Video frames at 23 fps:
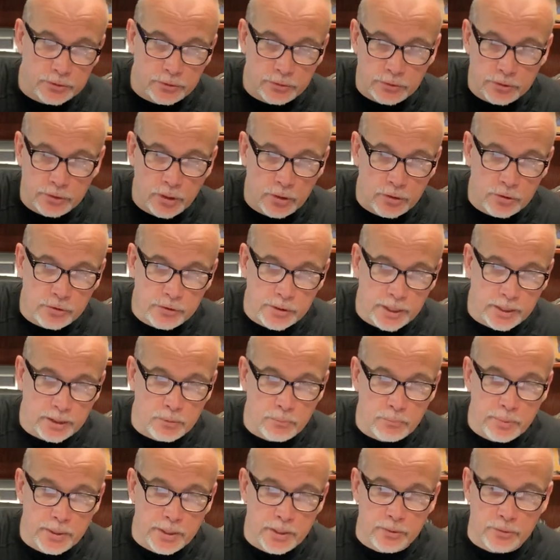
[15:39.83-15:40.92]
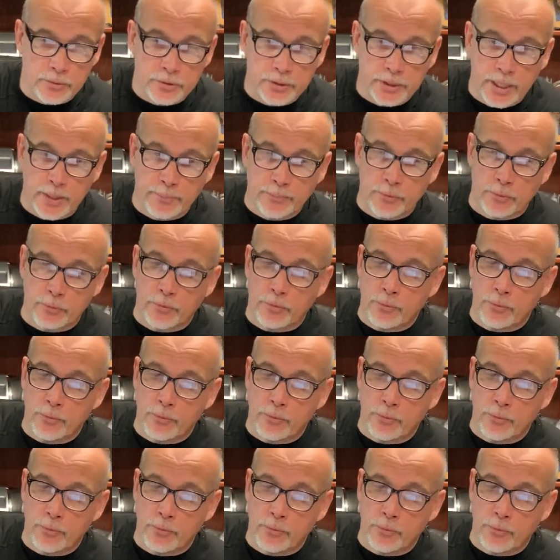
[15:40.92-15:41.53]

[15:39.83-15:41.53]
So let's go to 2 Peter chapter